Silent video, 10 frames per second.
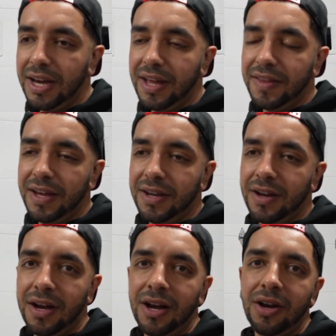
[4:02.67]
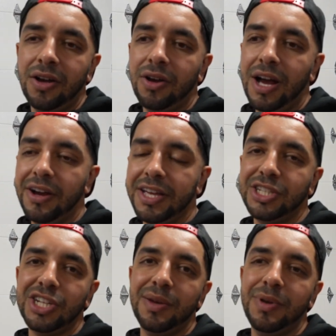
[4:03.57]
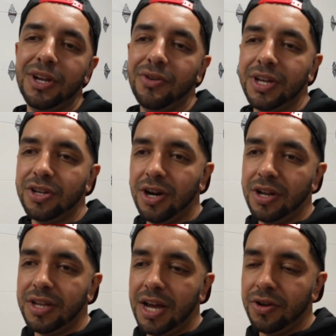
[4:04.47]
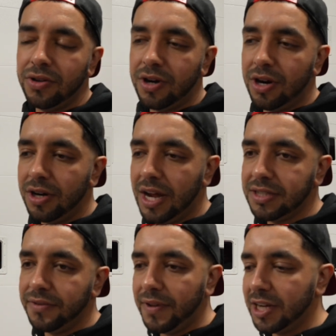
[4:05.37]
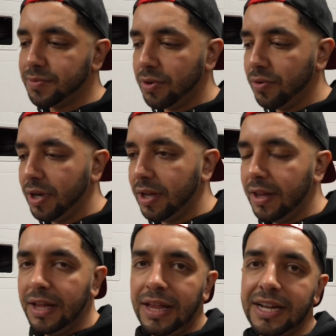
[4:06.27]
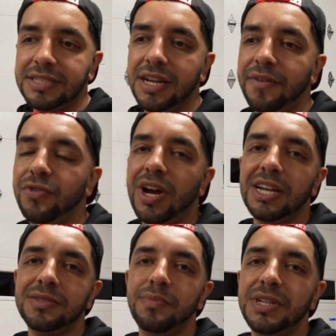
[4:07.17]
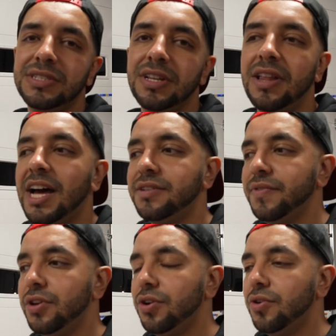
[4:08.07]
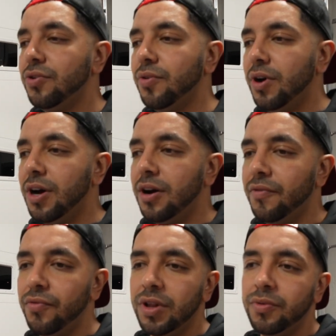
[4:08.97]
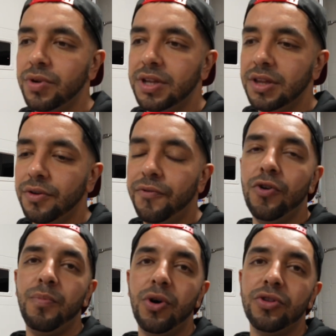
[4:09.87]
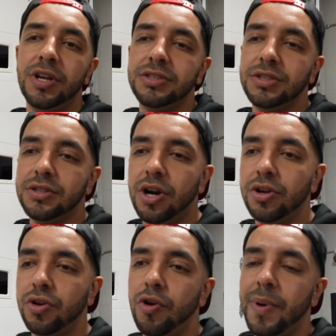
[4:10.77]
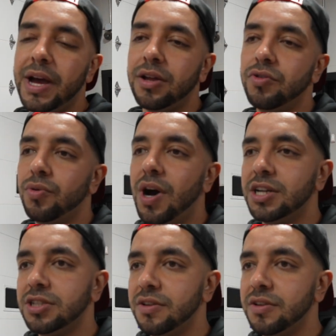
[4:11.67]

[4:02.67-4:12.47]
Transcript: And then I'll get Jamie here, we'll get the car on a dyno. The car has a Flash Pro in it. Like I said, if you guys missed the last video of when we did the full bolt-ons to the car, you can go back and rewatch it.